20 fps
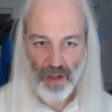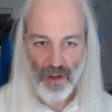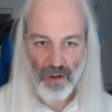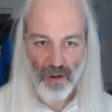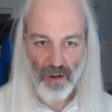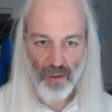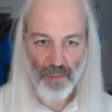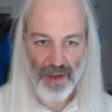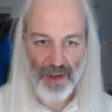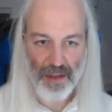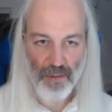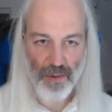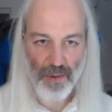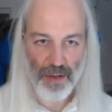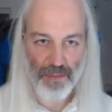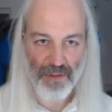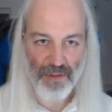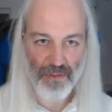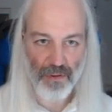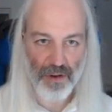Oh, by the way,
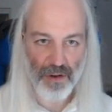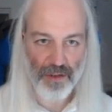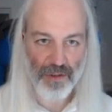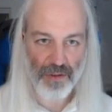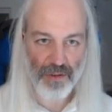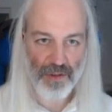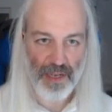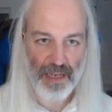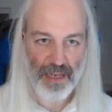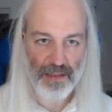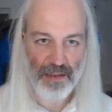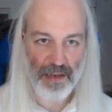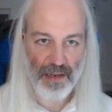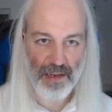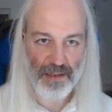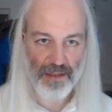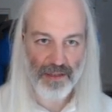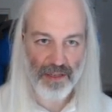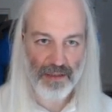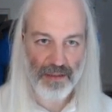before I do
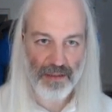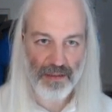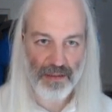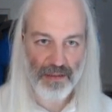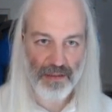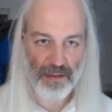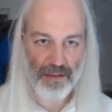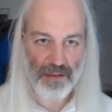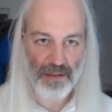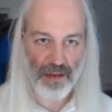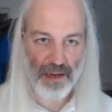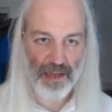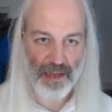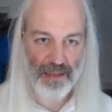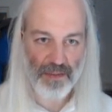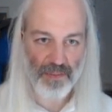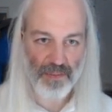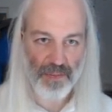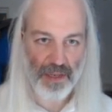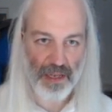that, just
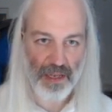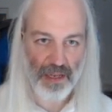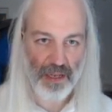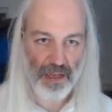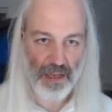let me